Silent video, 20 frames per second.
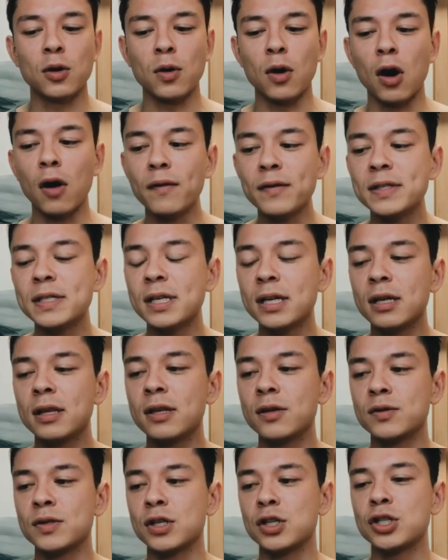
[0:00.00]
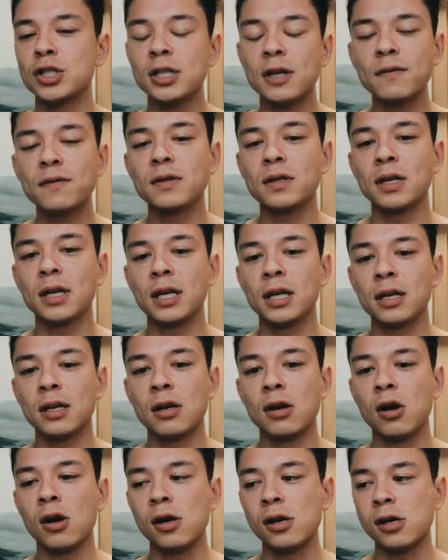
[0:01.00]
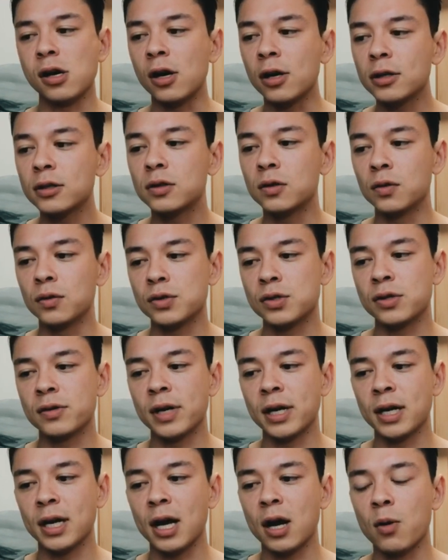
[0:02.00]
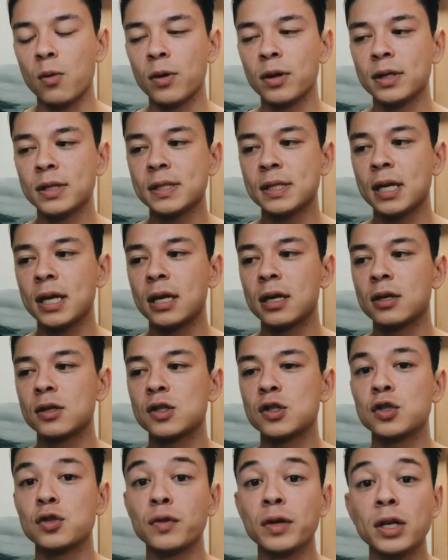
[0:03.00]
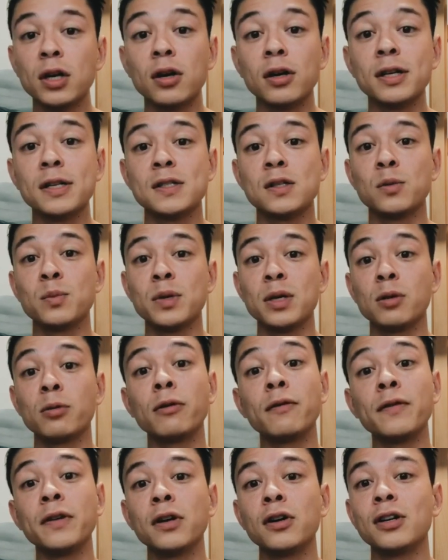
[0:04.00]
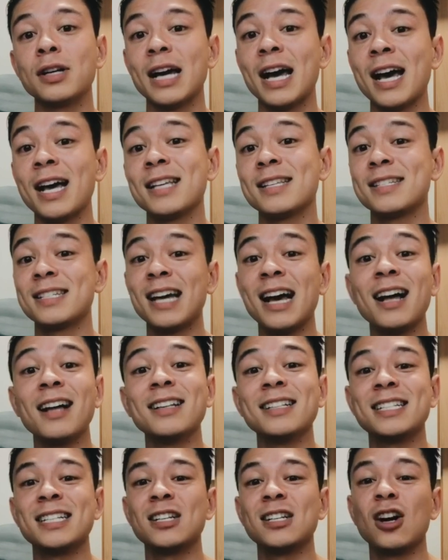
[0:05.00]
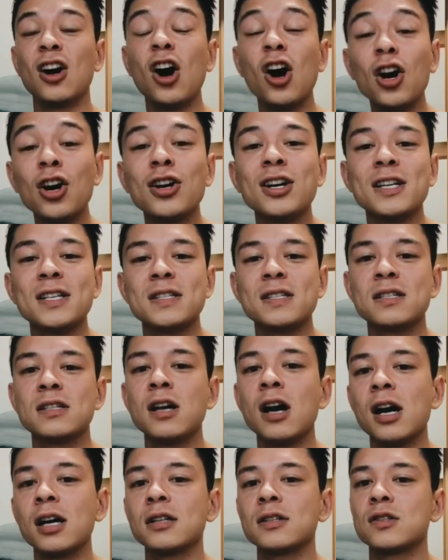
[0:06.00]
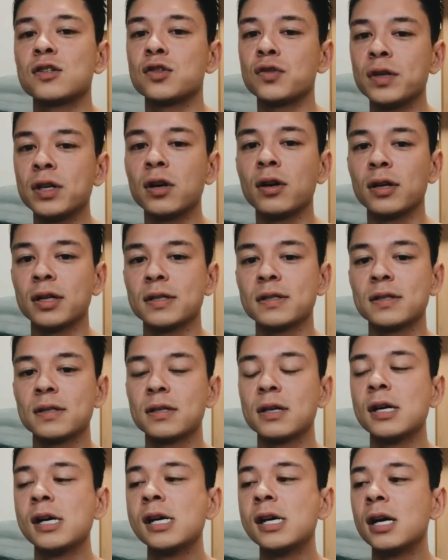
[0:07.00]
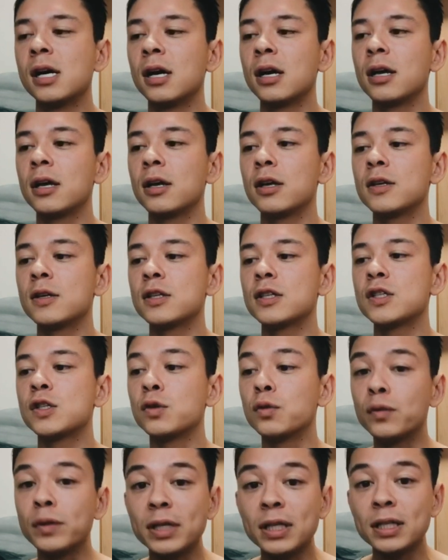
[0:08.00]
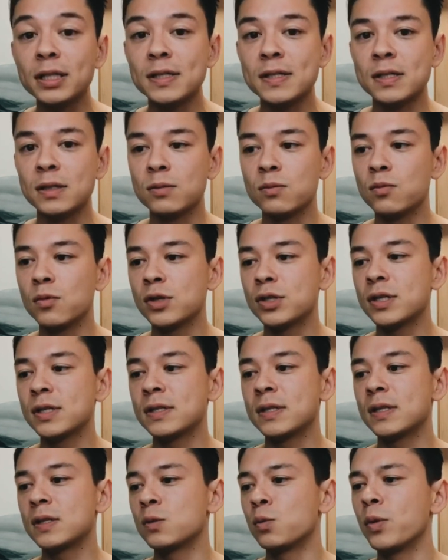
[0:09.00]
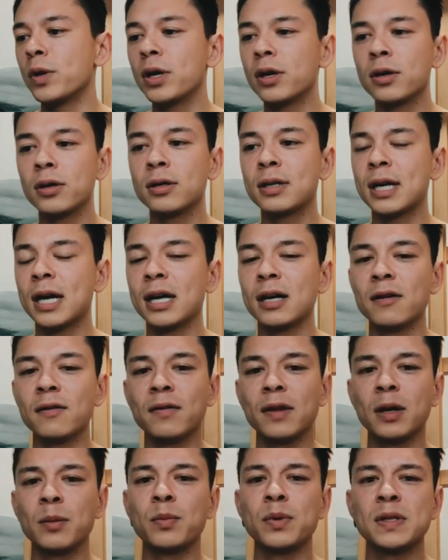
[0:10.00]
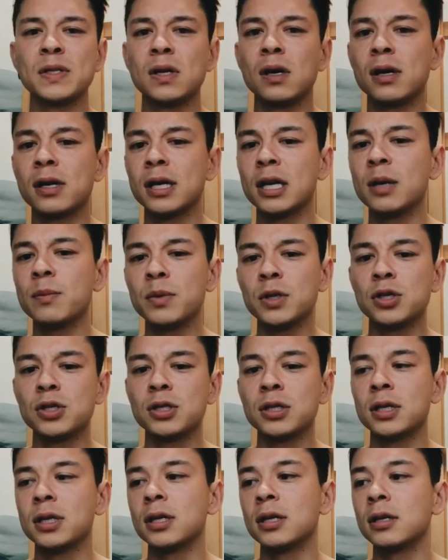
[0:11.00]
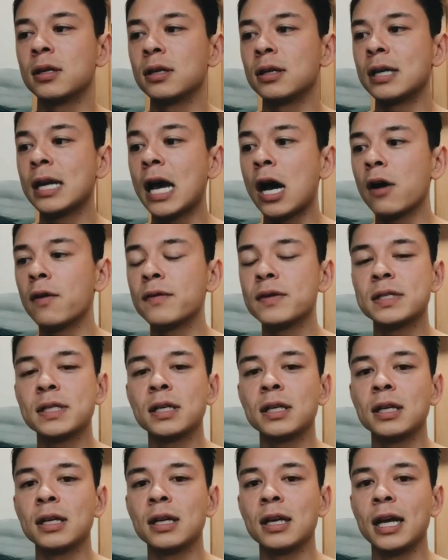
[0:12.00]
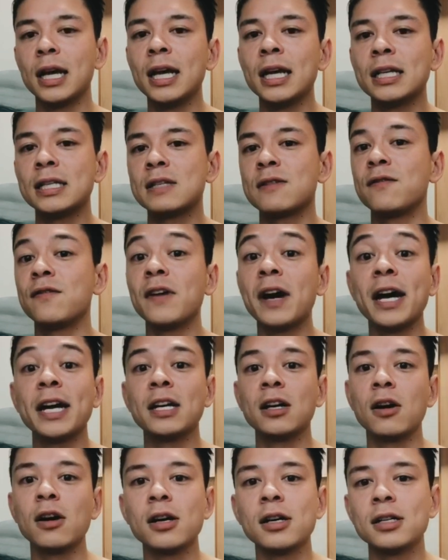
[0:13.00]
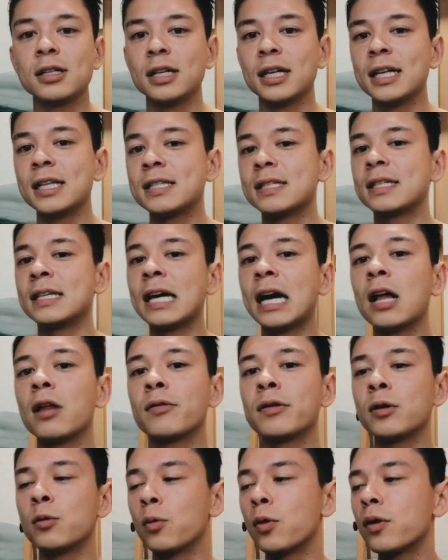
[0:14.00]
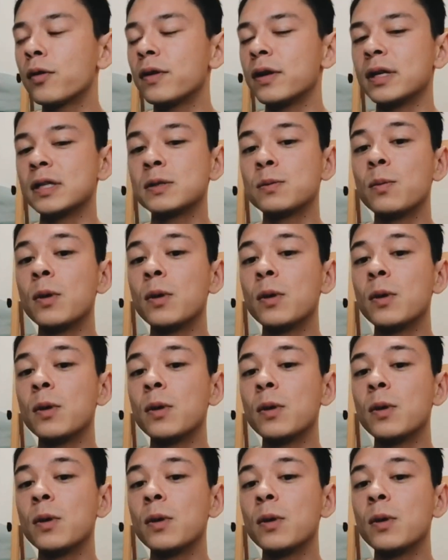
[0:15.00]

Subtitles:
all of a sudden there's a shift in our art culture right now where it's like street artists are being revered as talented artists, not street artists. Surrealism, which is this weird kind of like bizarre hippie shit, now all of a sudden it's fine art. It's gallery worthy.